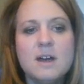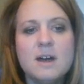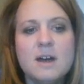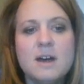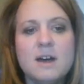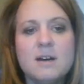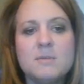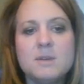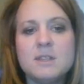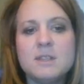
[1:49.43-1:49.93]

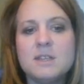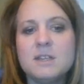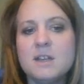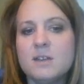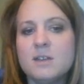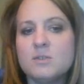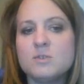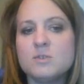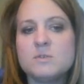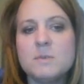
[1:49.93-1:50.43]
And then
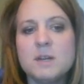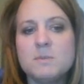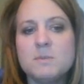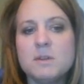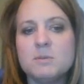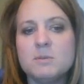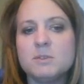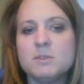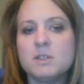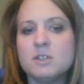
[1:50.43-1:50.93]
others might
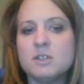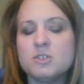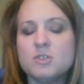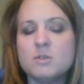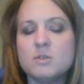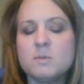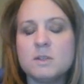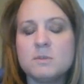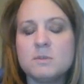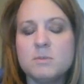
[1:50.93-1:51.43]
be able to
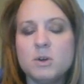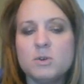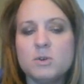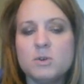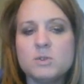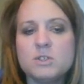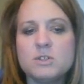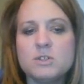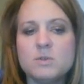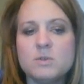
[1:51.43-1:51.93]
contribute and
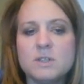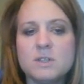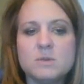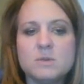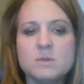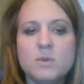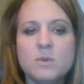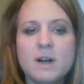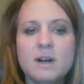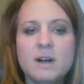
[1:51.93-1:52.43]
post to it
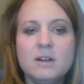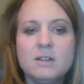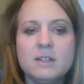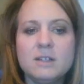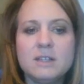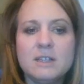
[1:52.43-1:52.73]
as well,